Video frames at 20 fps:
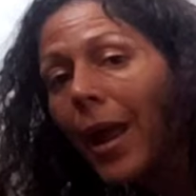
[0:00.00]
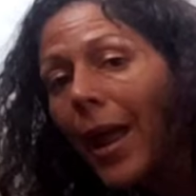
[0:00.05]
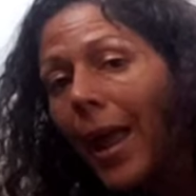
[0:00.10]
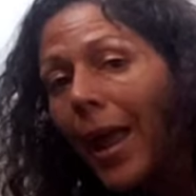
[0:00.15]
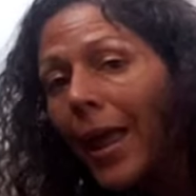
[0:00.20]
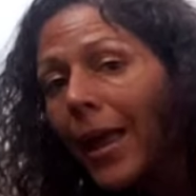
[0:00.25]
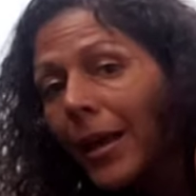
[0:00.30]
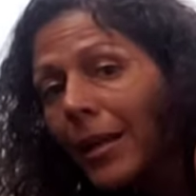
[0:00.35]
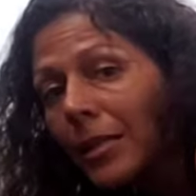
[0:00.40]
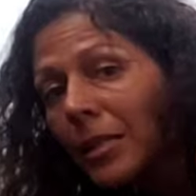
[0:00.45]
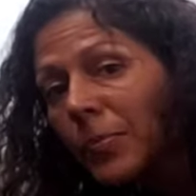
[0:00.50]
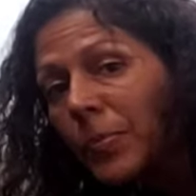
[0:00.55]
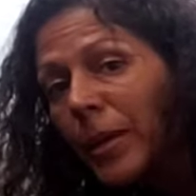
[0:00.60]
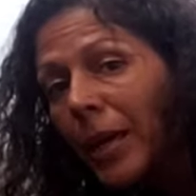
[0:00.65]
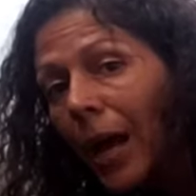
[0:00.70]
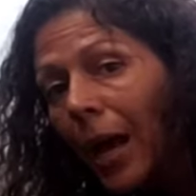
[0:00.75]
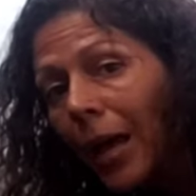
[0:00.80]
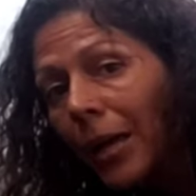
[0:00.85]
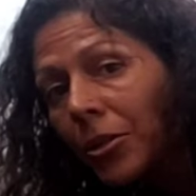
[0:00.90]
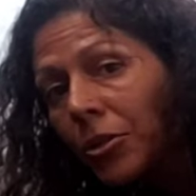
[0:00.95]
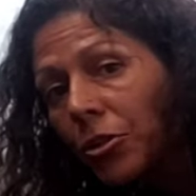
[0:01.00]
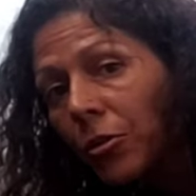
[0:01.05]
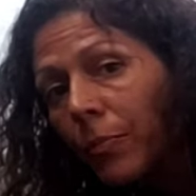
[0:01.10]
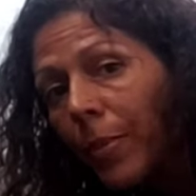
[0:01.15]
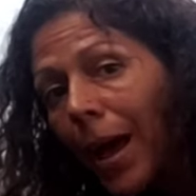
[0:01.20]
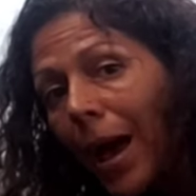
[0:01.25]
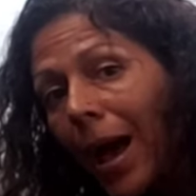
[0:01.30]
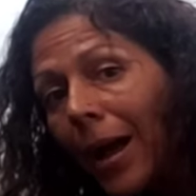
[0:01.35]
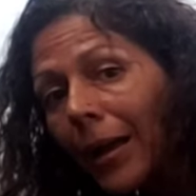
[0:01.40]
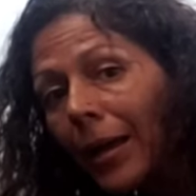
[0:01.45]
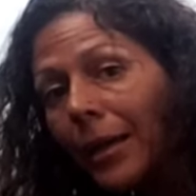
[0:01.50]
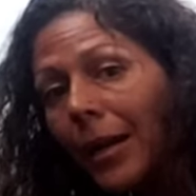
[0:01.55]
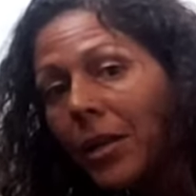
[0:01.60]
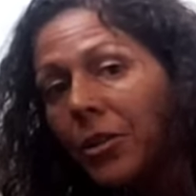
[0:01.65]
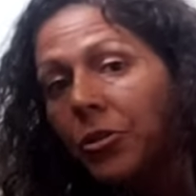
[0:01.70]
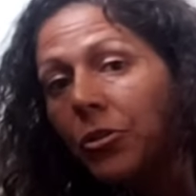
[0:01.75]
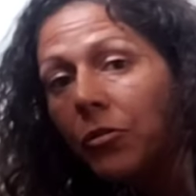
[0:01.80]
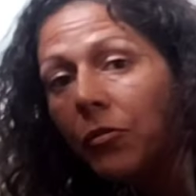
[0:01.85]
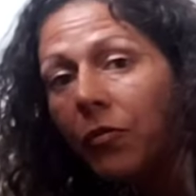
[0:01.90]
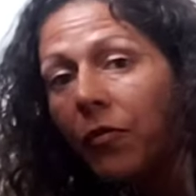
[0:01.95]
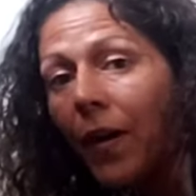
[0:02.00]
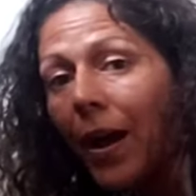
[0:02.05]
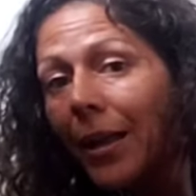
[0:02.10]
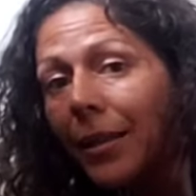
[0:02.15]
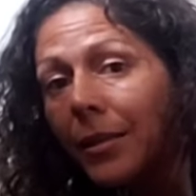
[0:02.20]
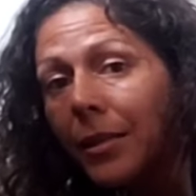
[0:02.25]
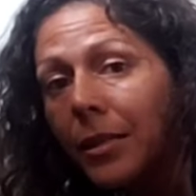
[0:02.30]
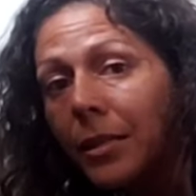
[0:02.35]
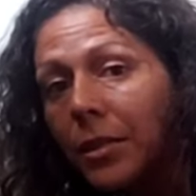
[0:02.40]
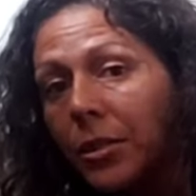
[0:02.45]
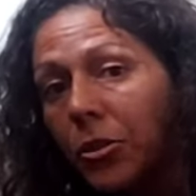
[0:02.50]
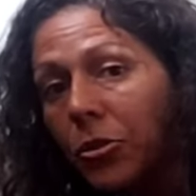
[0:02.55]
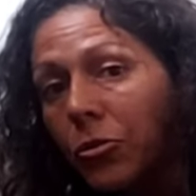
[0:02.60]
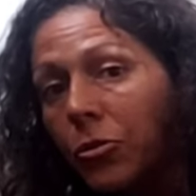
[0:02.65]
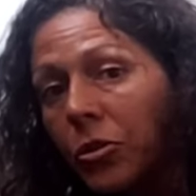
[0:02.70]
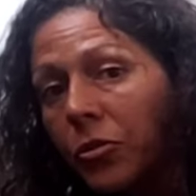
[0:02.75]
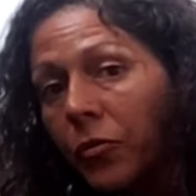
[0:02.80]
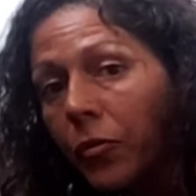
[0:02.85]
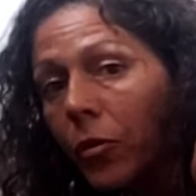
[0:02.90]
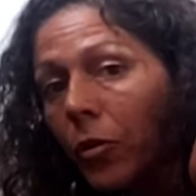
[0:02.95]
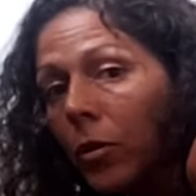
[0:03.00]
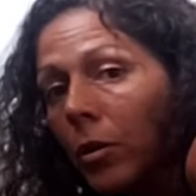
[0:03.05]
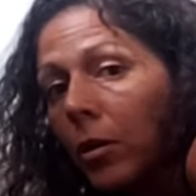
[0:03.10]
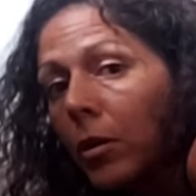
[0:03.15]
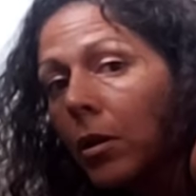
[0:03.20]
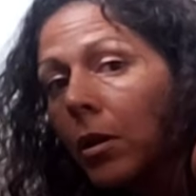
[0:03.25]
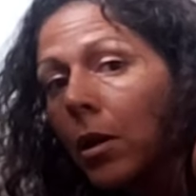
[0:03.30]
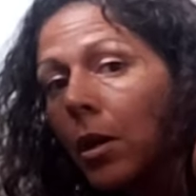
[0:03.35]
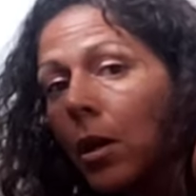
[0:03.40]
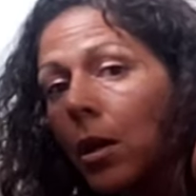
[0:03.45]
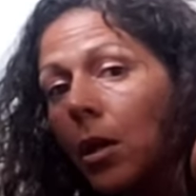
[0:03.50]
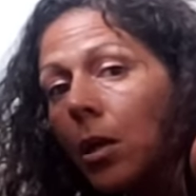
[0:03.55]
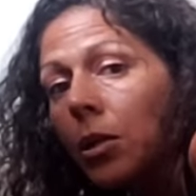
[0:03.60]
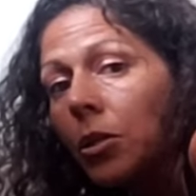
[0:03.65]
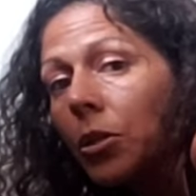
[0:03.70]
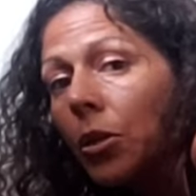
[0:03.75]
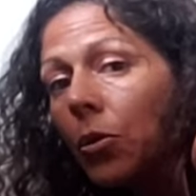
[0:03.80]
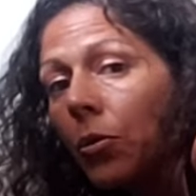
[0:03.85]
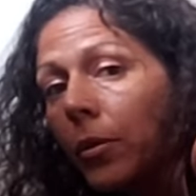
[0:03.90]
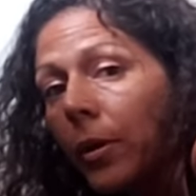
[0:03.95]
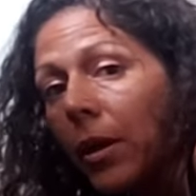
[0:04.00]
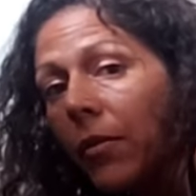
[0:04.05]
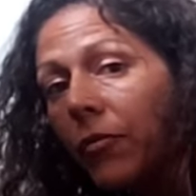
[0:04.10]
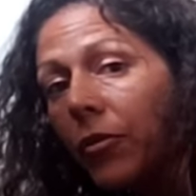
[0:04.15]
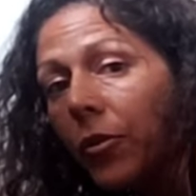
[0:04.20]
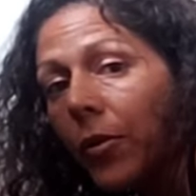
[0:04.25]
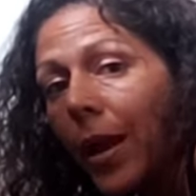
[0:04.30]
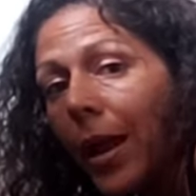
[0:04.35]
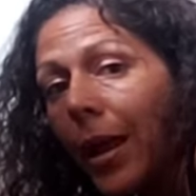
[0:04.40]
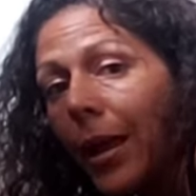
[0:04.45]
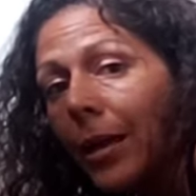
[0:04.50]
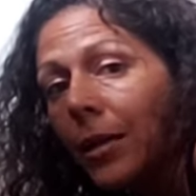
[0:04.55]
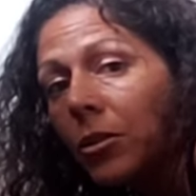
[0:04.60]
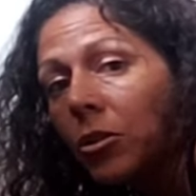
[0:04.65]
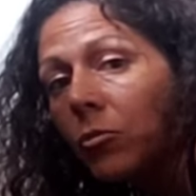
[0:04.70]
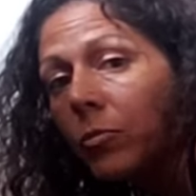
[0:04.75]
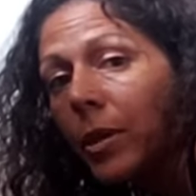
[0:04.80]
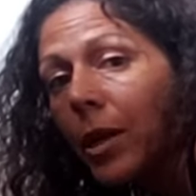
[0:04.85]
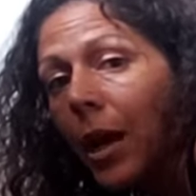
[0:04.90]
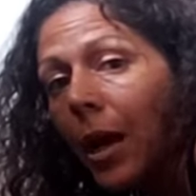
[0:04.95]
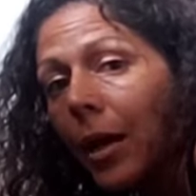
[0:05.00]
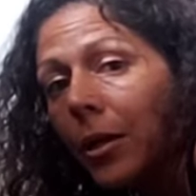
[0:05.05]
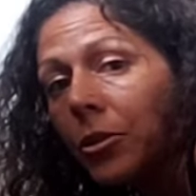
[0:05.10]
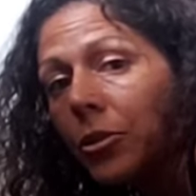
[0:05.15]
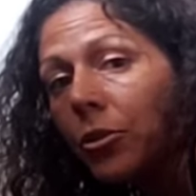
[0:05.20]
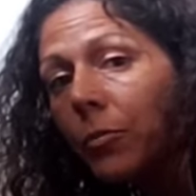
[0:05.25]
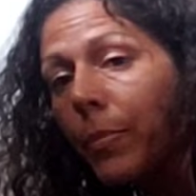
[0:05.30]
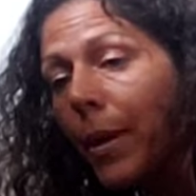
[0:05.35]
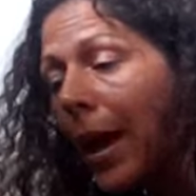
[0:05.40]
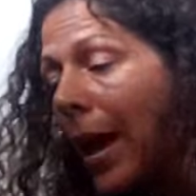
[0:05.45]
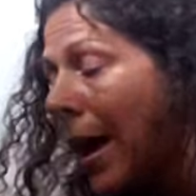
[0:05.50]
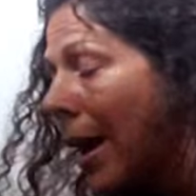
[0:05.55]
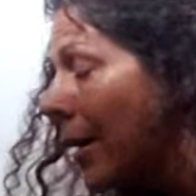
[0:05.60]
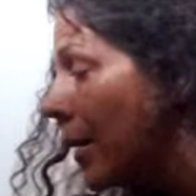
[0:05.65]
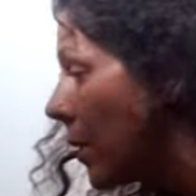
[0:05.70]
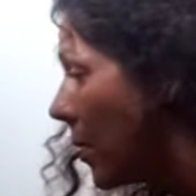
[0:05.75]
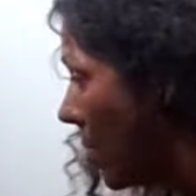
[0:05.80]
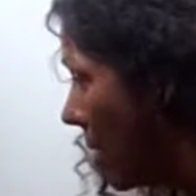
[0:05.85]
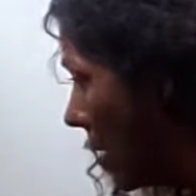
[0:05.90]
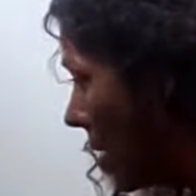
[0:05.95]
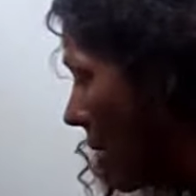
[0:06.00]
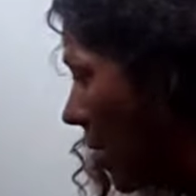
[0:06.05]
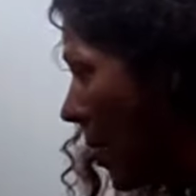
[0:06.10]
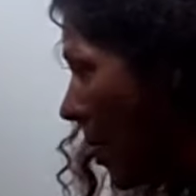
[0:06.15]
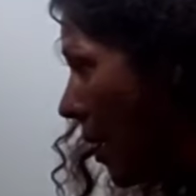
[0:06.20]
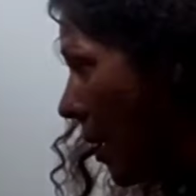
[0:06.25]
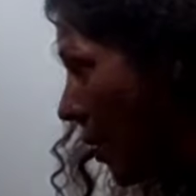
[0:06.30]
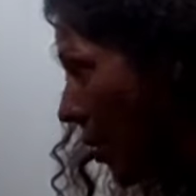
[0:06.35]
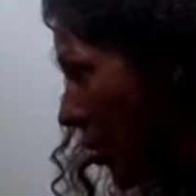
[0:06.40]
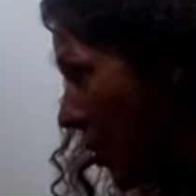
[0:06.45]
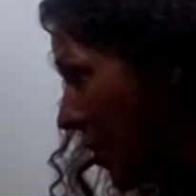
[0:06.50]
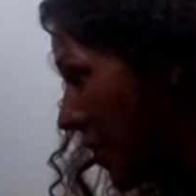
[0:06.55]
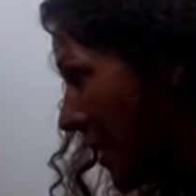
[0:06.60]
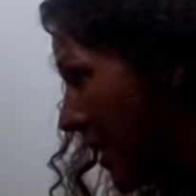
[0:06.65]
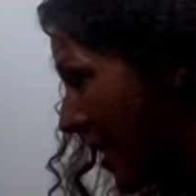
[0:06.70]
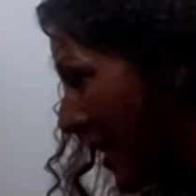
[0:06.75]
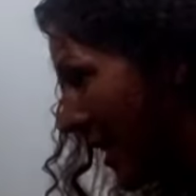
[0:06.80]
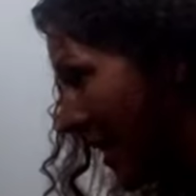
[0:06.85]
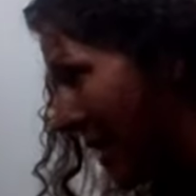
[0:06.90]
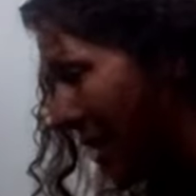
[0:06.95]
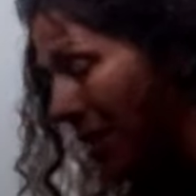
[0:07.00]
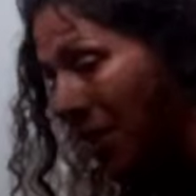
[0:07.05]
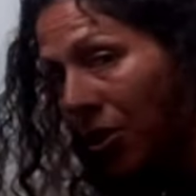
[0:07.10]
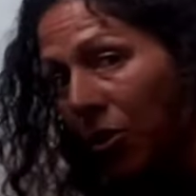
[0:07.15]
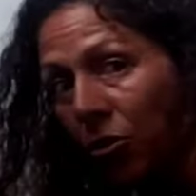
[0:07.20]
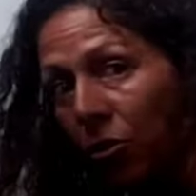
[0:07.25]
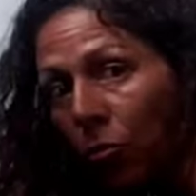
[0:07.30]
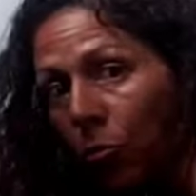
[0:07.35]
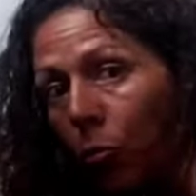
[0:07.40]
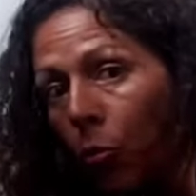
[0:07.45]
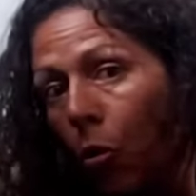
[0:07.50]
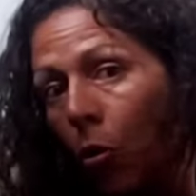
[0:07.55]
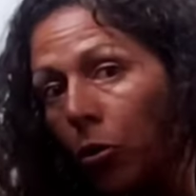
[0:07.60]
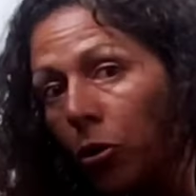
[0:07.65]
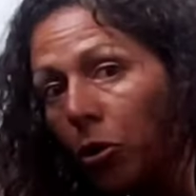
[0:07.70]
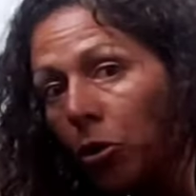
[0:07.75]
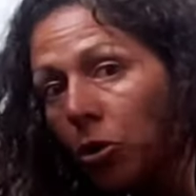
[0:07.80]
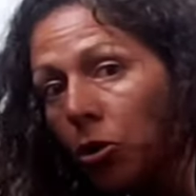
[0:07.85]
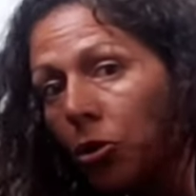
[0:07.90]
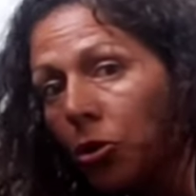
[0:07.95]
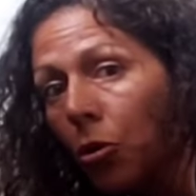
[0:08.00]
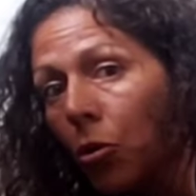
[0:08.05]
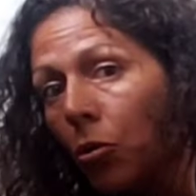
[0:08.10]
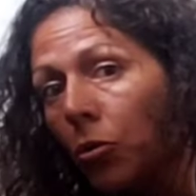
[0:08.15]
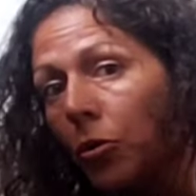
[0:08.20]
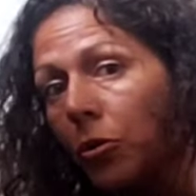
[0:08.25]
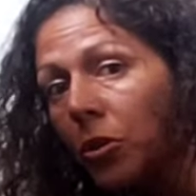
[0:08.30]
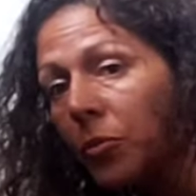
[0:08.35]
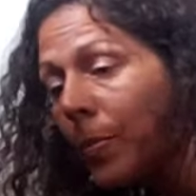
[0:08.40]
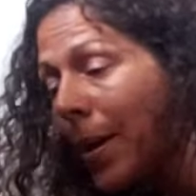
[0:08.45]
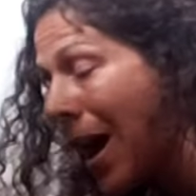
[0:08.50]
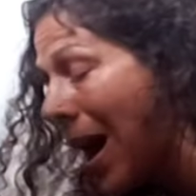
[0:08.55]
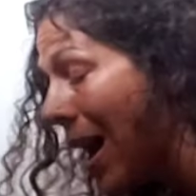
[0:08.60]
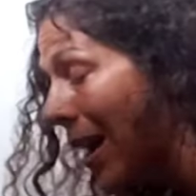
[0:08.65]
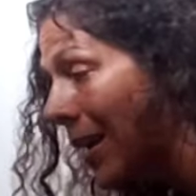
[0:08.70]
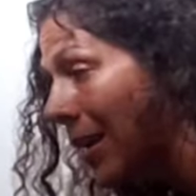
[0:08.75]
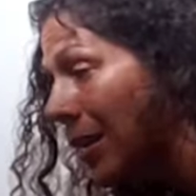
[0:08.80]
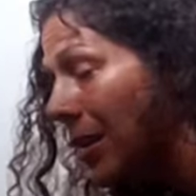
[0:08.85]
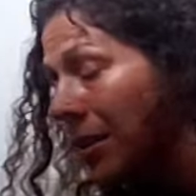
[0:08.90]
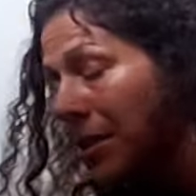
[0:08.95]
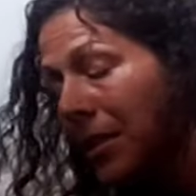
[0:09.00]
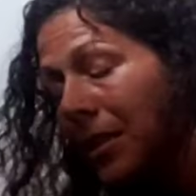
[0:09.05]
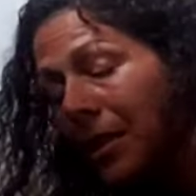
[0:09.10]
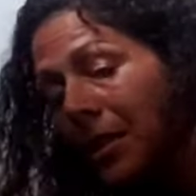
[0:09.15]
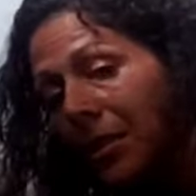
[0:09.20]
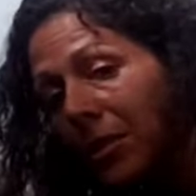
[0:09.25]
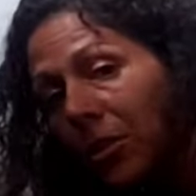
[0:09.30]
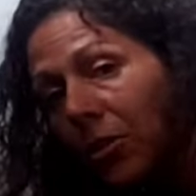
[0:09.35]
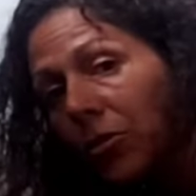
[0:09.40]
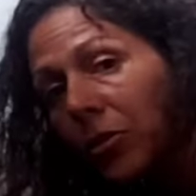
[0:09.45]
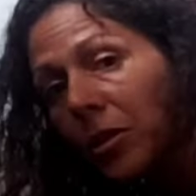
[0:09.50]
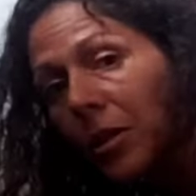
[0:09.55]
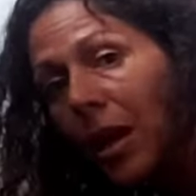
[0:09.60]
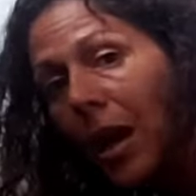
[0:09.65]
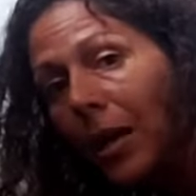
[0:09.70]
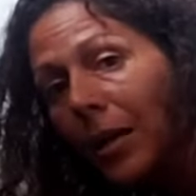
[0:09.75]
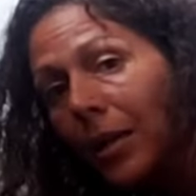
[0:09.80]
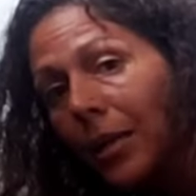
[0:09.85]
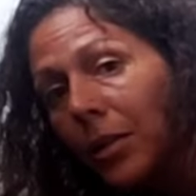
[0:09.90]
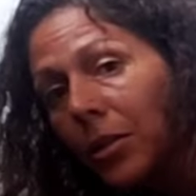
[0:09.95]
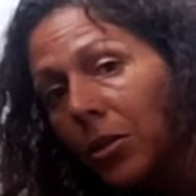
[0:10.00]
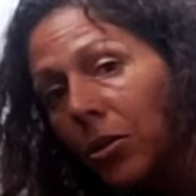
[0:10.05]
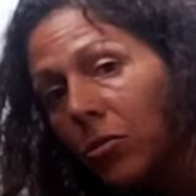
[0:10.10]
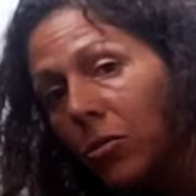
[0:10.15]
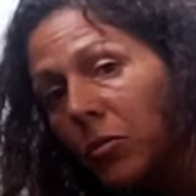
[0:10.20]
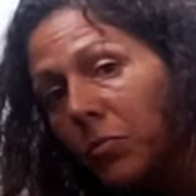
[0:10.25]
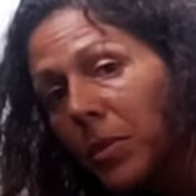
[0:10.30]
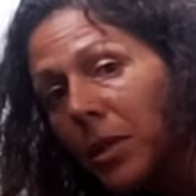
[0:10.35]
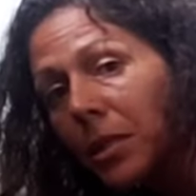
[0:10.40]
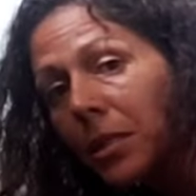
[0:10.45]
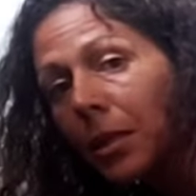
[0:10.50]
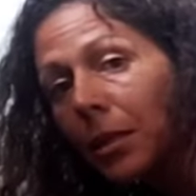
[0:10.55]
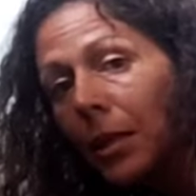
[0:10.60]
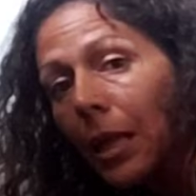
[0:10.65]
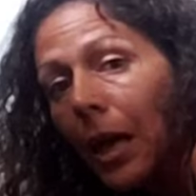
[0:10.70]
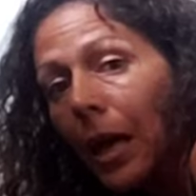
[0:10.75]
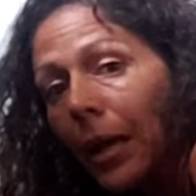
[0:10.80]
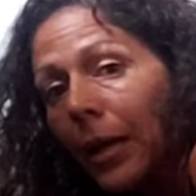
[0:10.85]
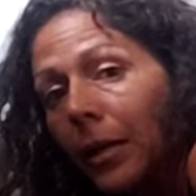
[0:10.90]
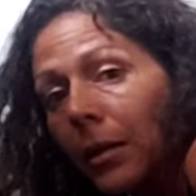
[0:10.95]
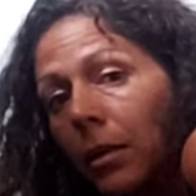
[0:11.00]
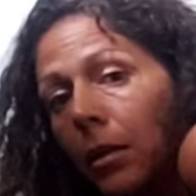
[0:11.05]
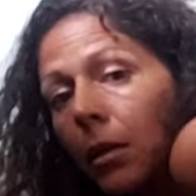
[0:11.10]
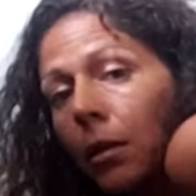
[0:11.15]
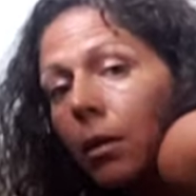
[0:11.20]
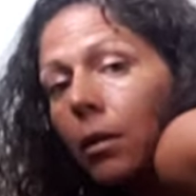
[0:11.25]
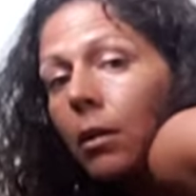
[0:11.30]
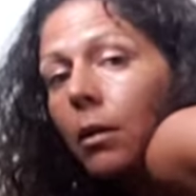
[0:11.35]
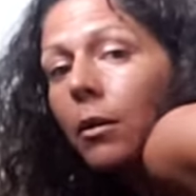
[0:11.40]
hands behind your back, and I do find this useful. So if your hands are behind your back, it's easier to roll your shoulders back, and it's easier to not get those misaligned.